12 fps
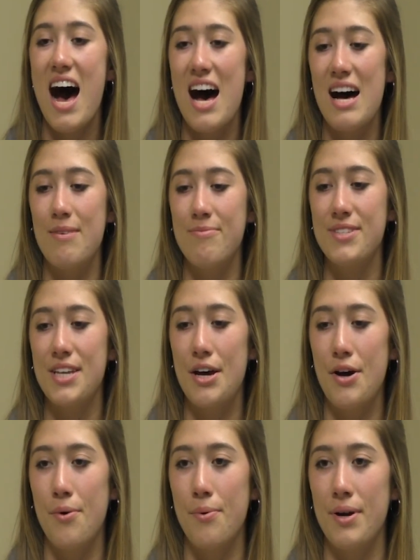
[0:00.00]
Um,
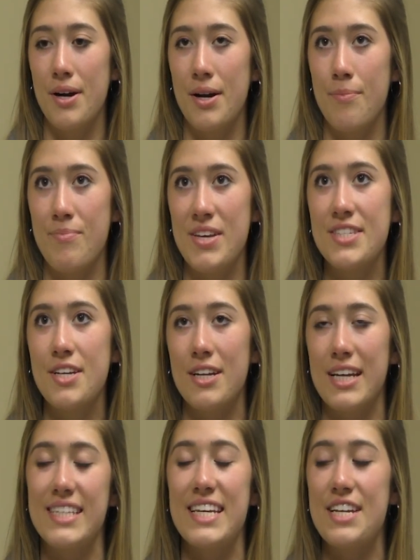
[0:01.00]
so we're, it's called
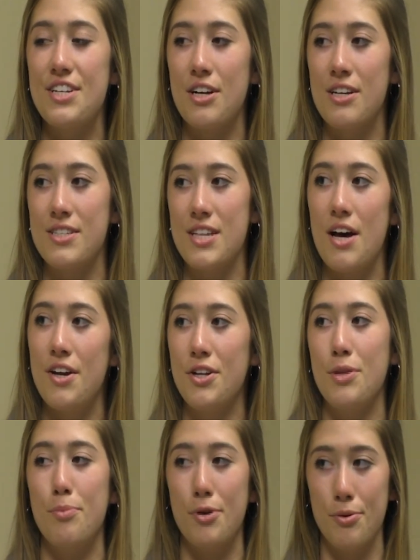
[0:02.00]
like Dan Duran's Under
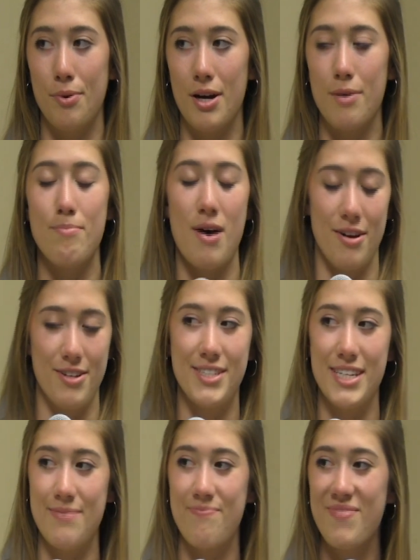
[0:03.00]
the Boardwalk Model
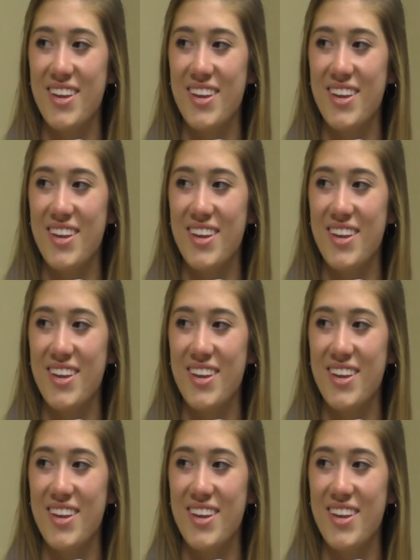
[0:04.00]
Team.